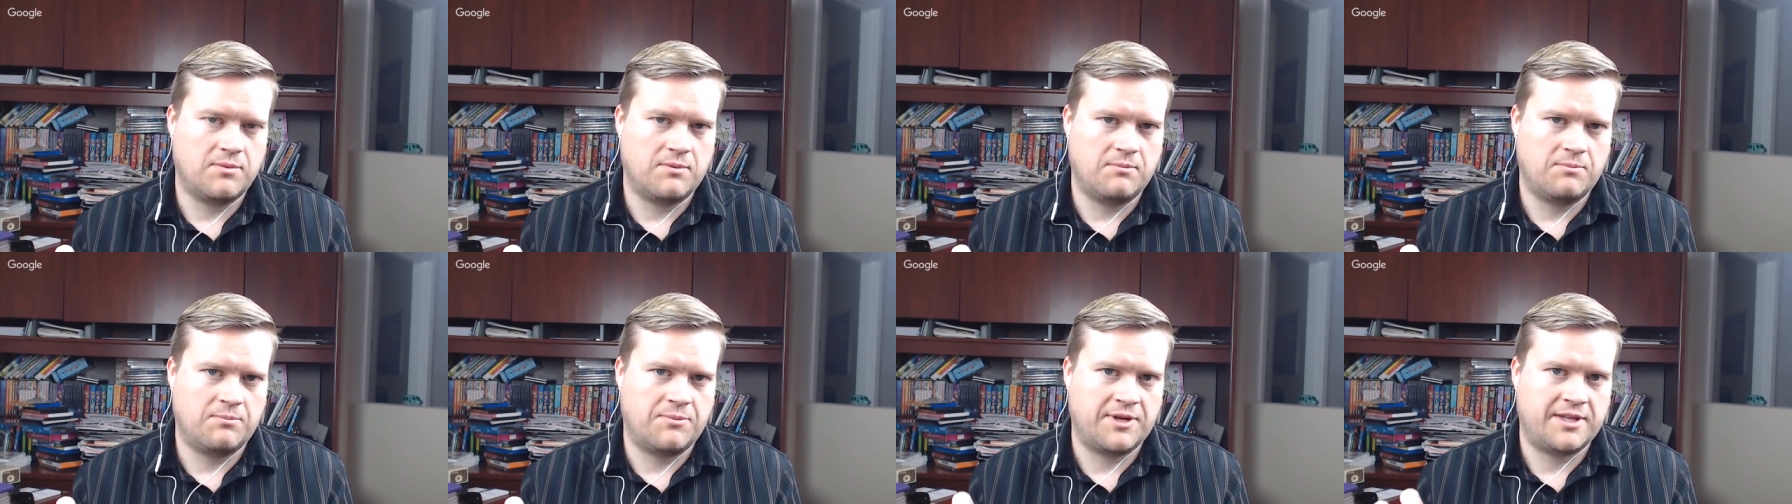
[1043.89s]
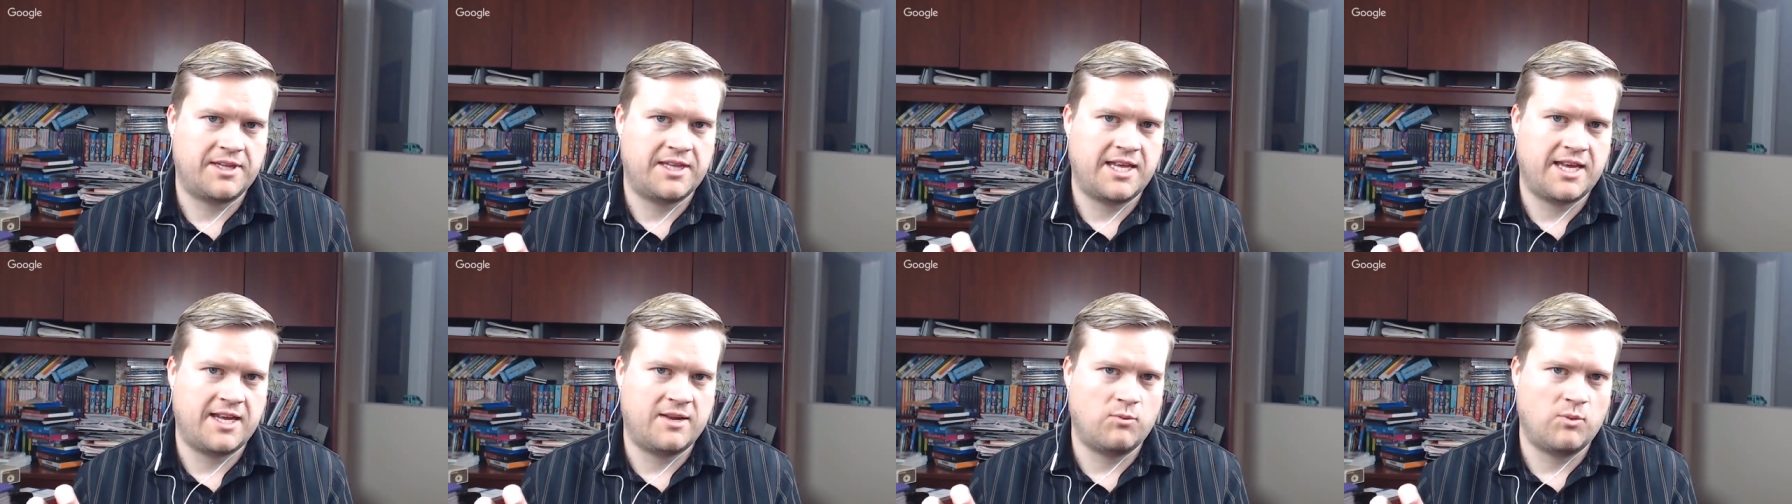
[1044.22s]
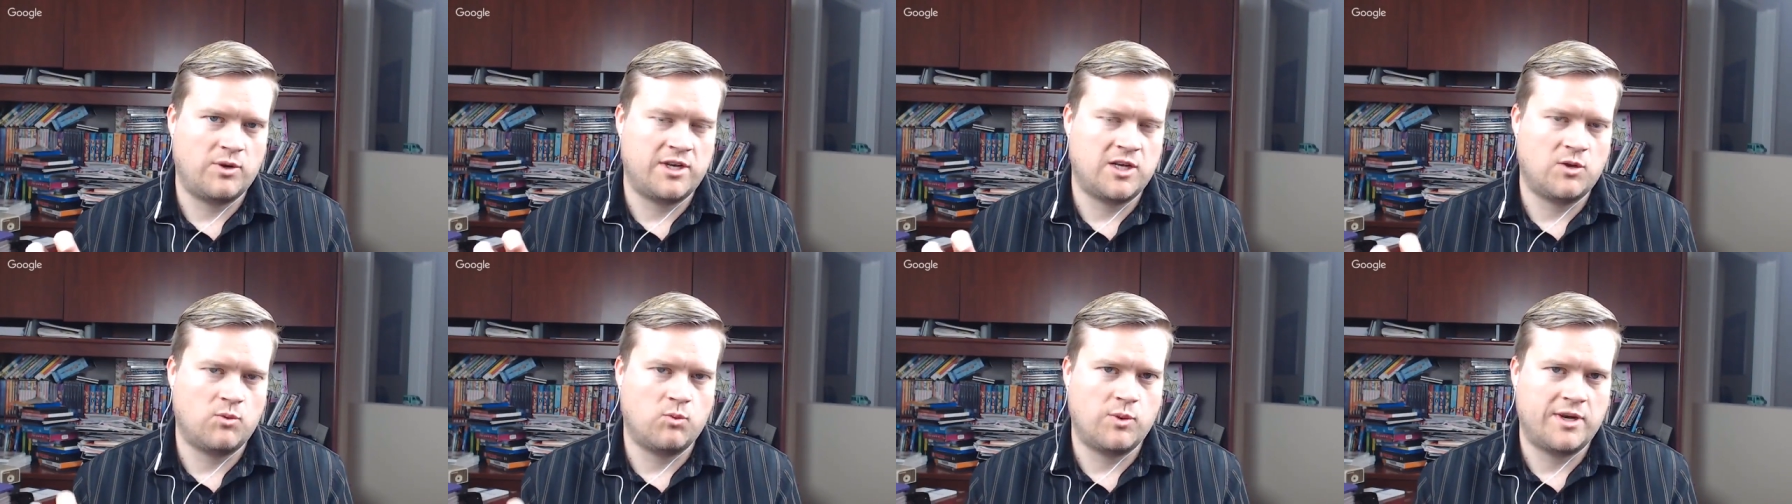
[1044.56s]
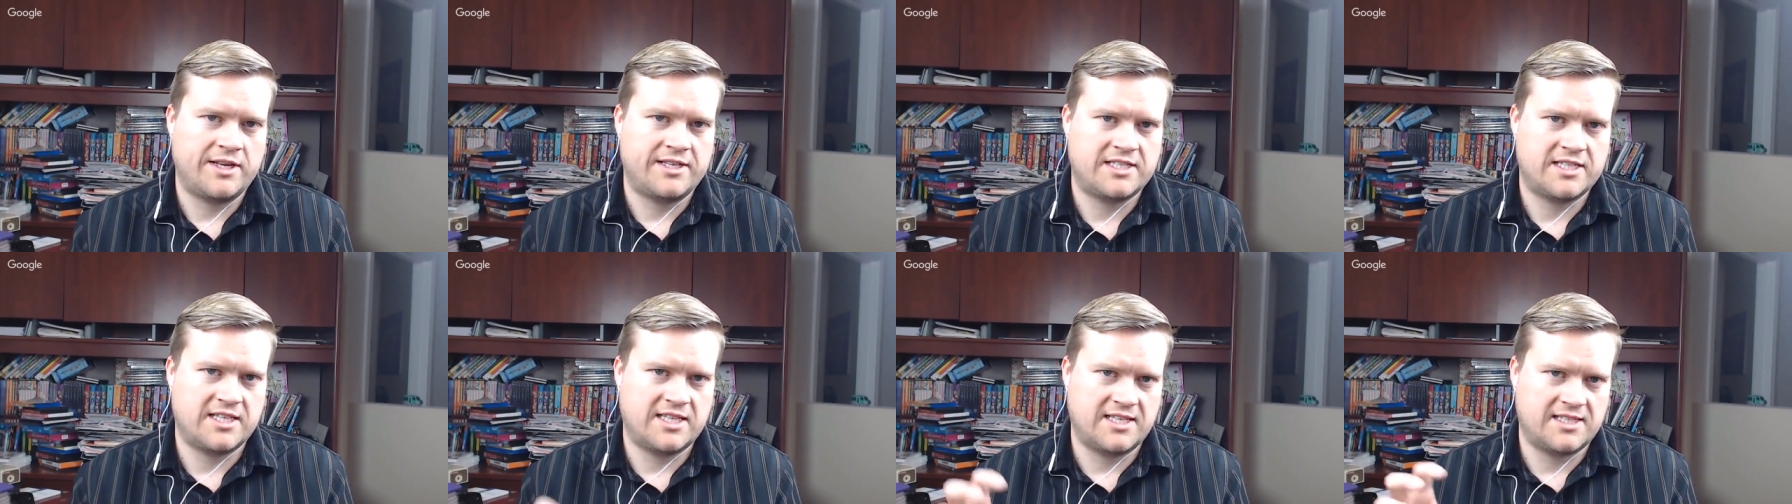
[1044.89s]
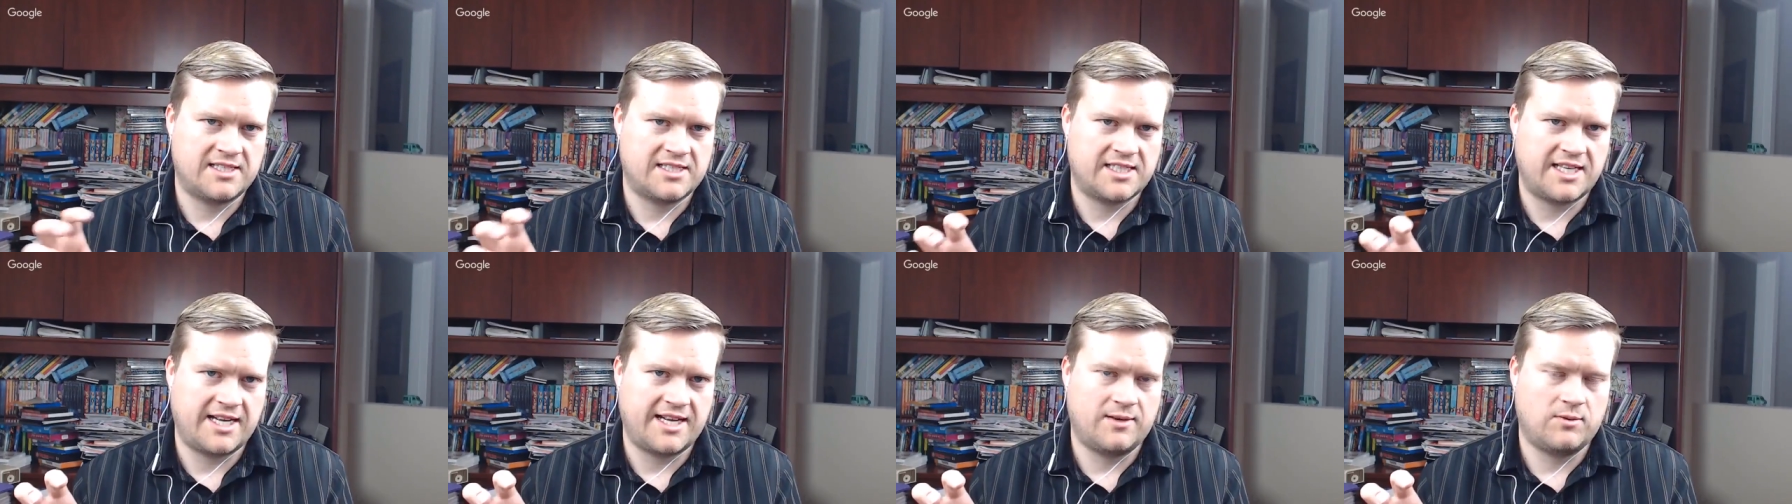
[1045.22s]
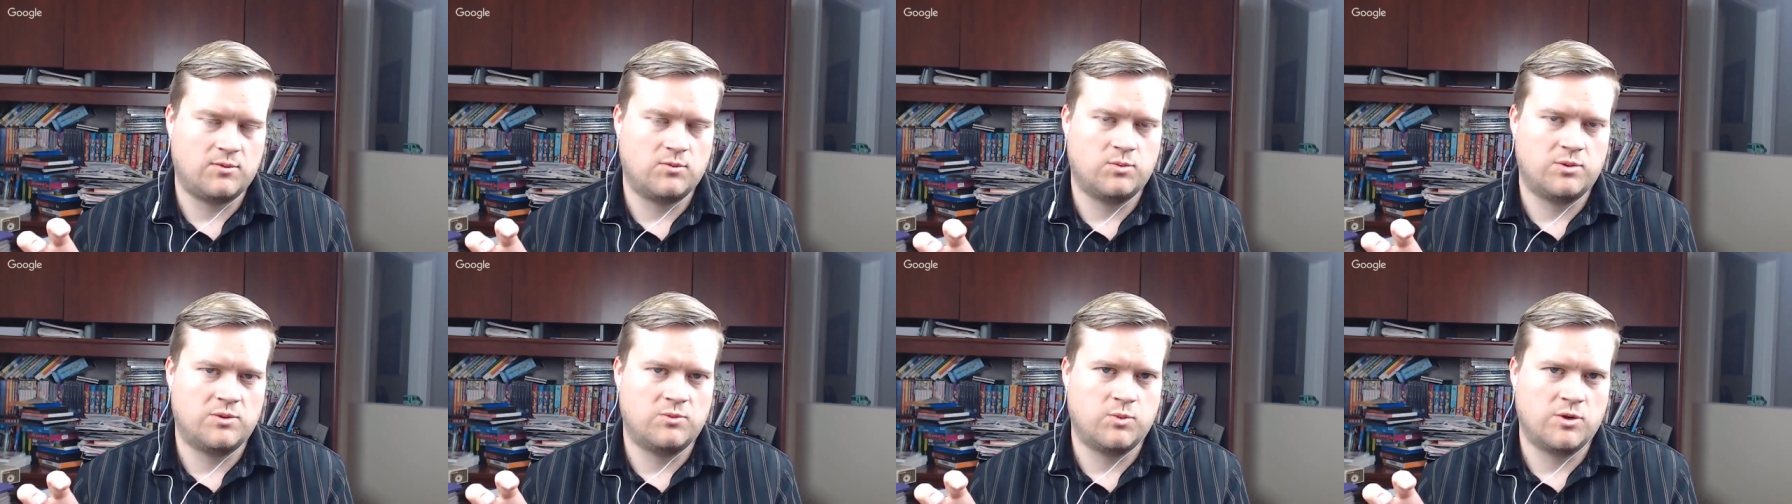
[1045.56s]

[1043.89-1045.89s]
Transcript: But then when you went to the site,